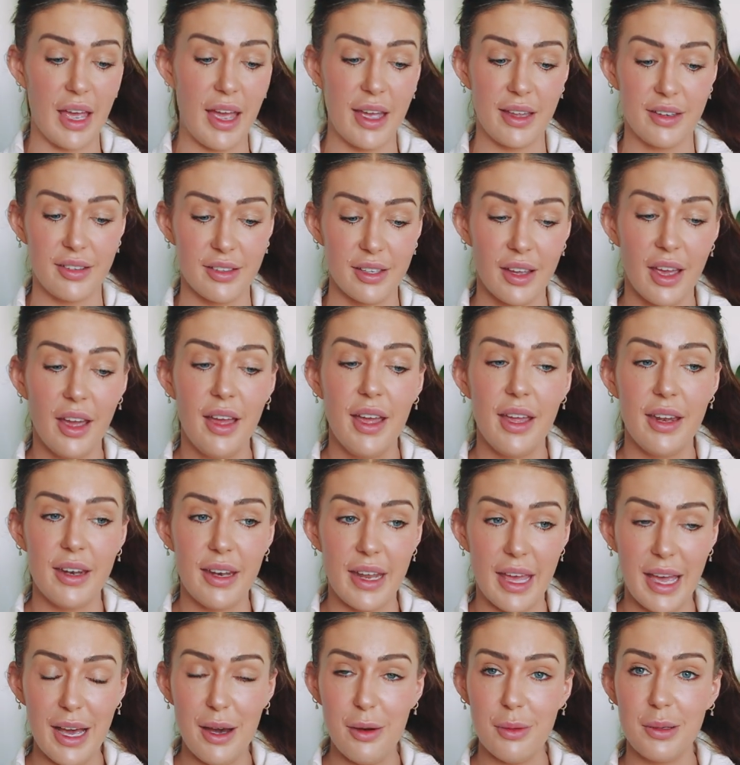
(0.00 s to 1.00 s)
And
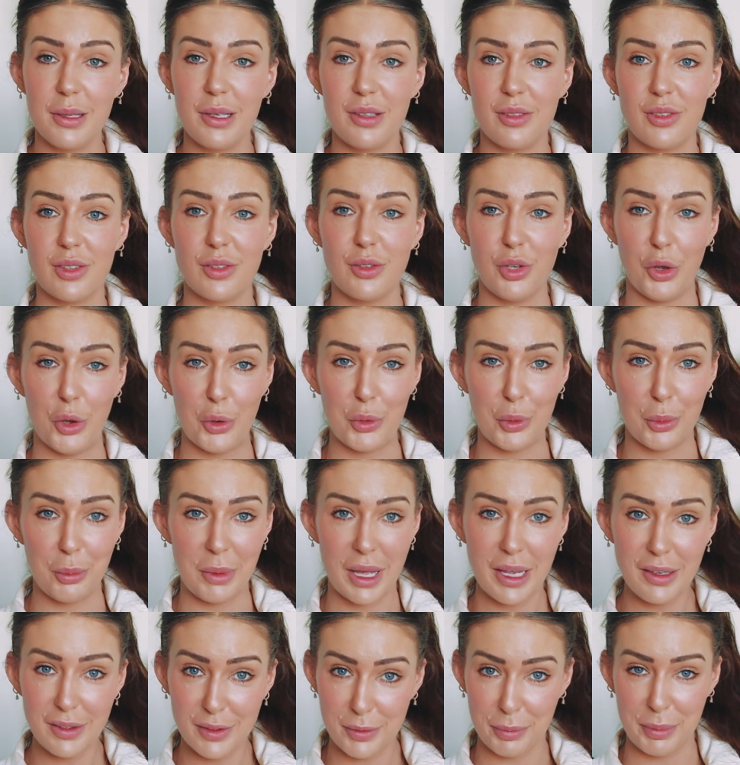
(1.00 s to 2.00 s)
now it is a total
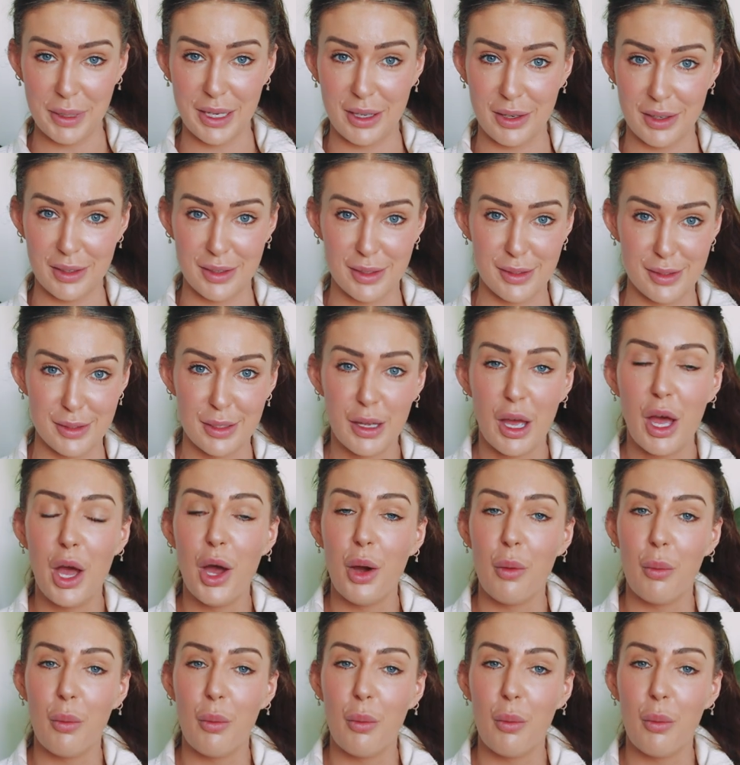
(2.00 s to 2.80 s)
mess because